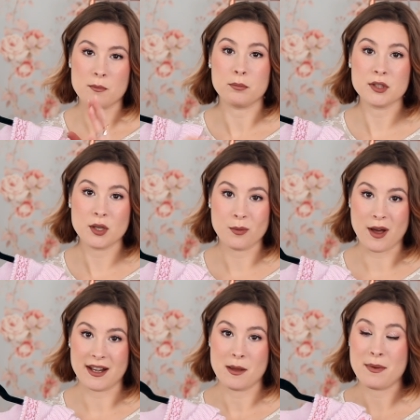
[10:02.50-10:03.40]
the blue
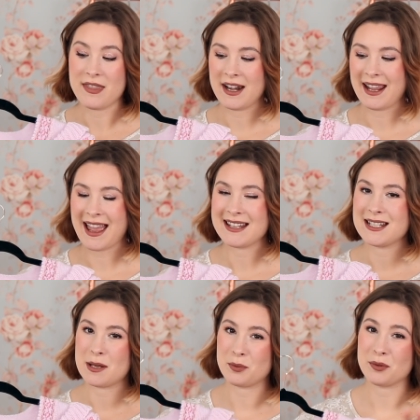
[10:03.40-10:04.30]
one, but then I
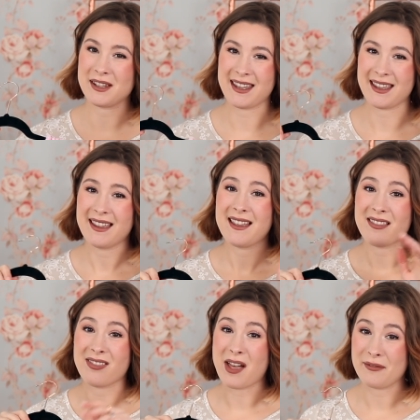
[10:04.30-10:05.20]
ended up really
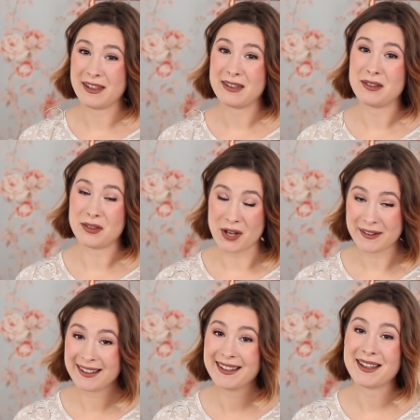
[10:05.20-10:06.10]
loving the
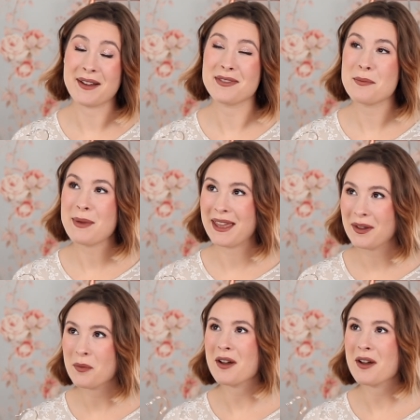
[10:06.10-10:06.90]
look of the pink